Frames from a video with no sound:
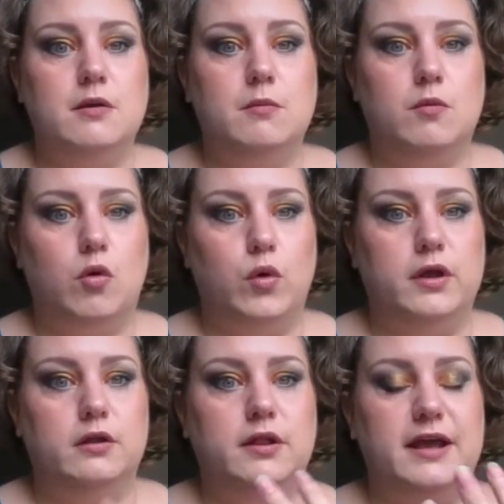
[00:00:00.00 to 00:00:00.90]

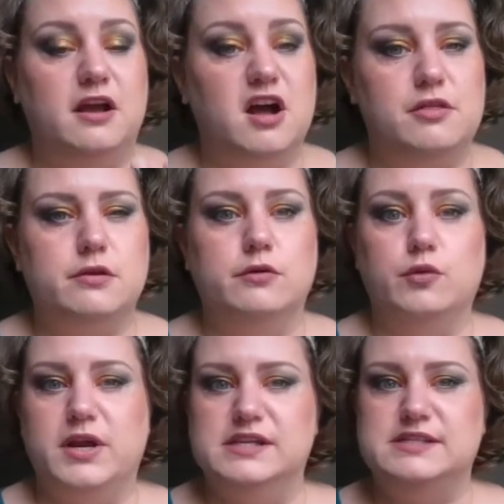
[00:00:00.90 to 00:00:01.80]
oil and cut through
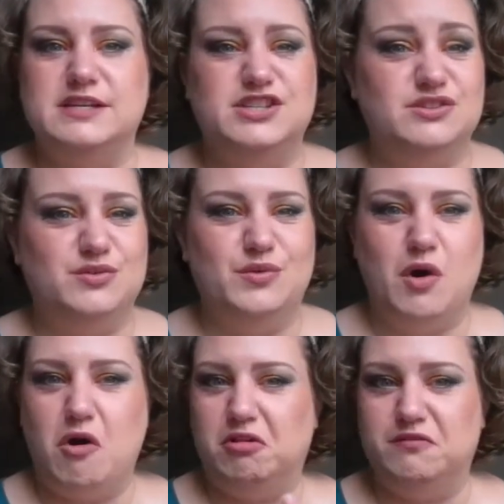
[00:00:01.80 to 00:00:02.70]
grease and do
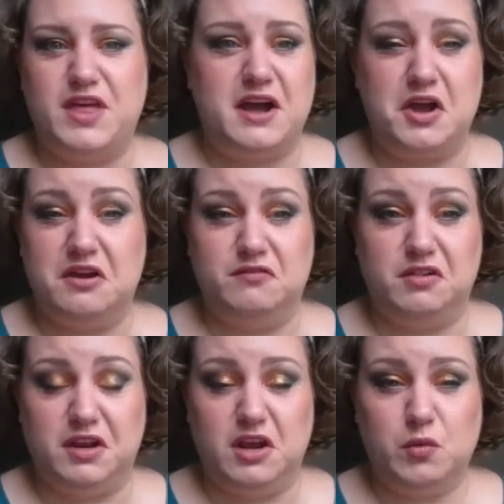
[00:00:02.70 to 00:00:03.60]
all of that kind of
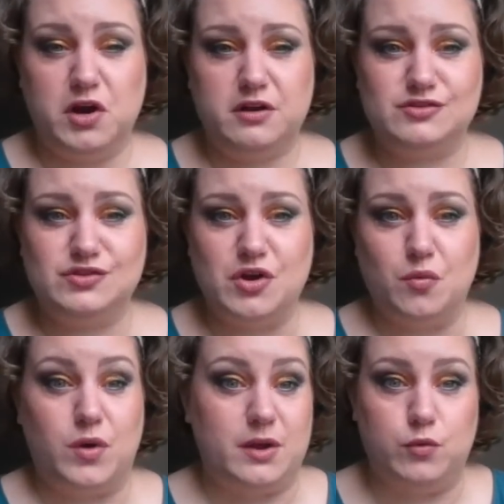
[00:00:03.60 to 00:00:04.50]
cleaning work. So
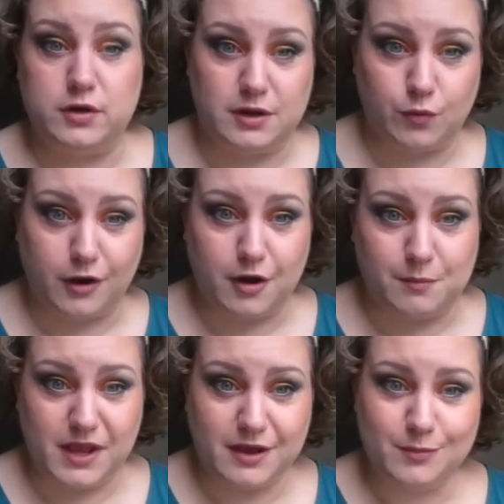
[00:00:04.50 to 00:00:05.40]
why wouldn't it work on
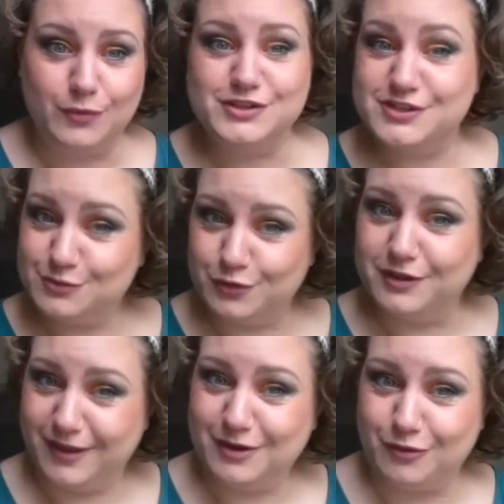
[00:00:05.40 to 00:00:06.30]
makeup, which is
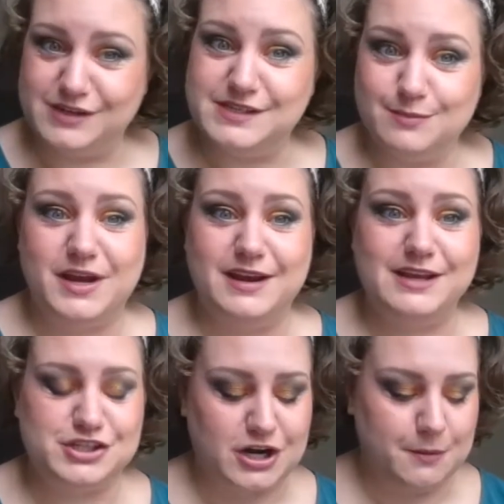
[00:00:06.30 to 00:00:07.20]
oily and greasy by
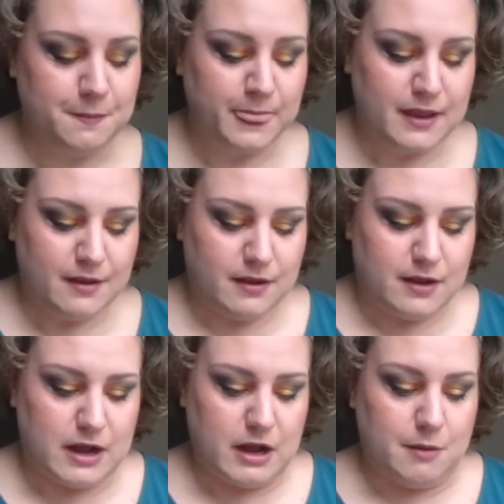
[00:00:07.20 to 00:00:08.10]
nature?
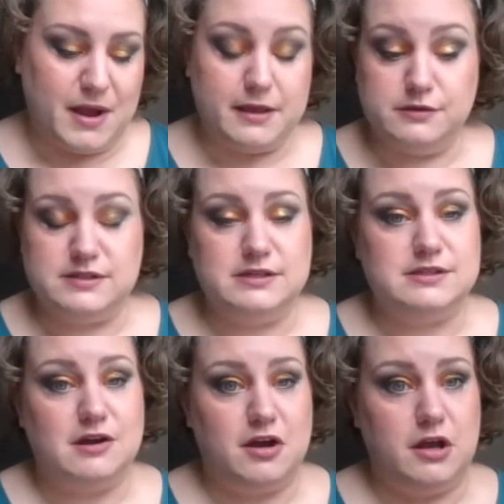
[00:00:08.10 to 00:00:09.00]
I use this
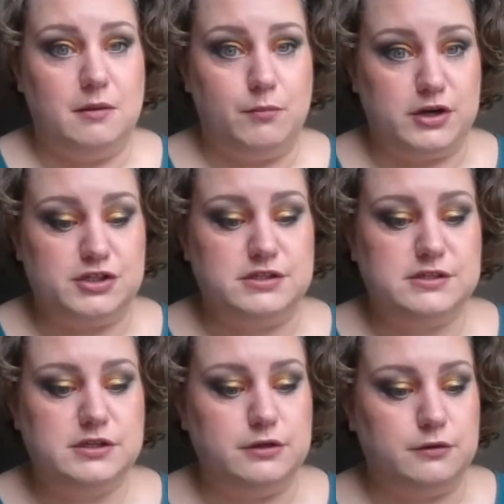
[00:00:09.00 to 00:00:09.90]
on brushes
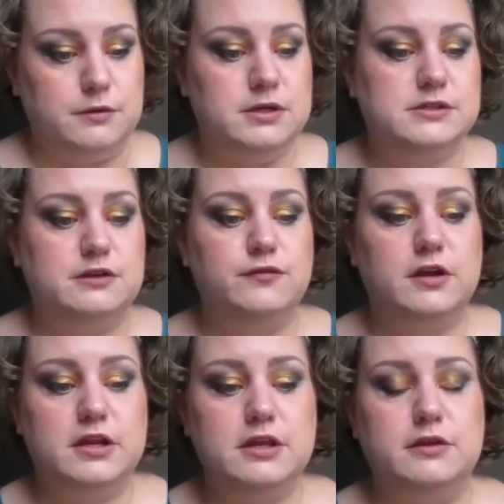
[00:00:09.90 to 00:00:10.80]
too. So if you're
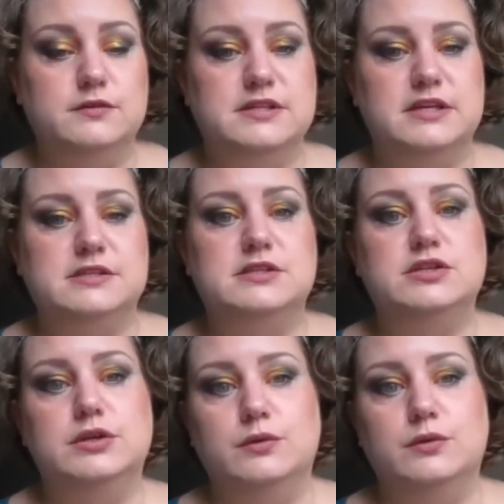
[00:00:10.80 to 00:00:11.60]
going to use this to